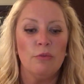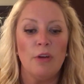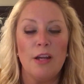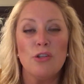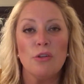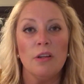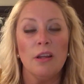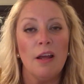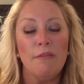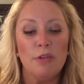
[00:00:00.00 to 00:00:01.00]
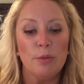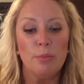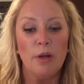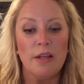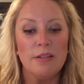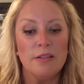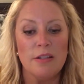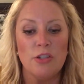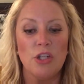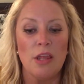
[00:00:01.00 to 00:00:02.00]
Rachel loved her
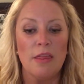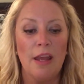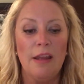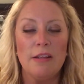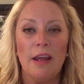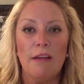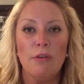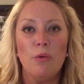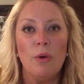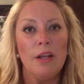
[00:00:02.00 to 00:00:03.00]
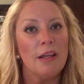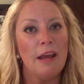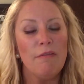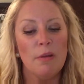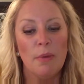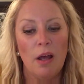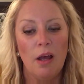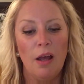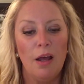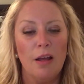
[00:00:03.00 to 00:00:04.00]
presents and she thanked everyone and gave them a
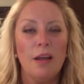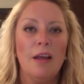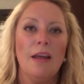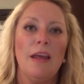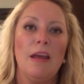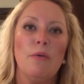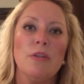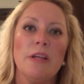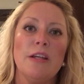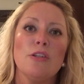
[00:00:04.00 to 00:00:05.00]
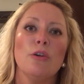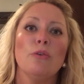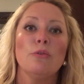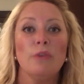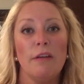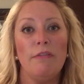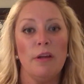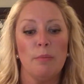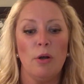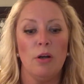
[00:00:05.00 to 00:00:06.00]
hug. It was a
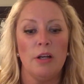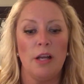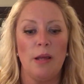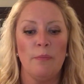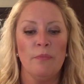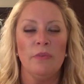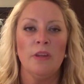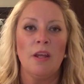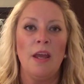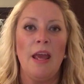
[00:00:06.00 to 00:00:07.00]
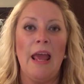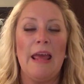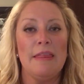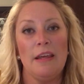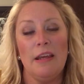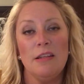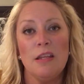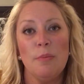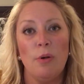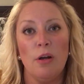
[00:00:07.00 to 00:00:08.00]
terrific party. At the end
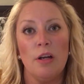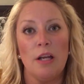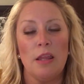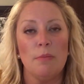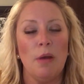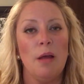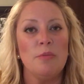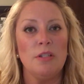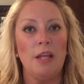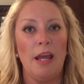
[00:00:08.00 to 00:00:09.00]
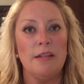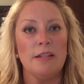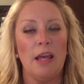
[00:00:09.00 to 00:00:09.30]
of the party, the moms and dads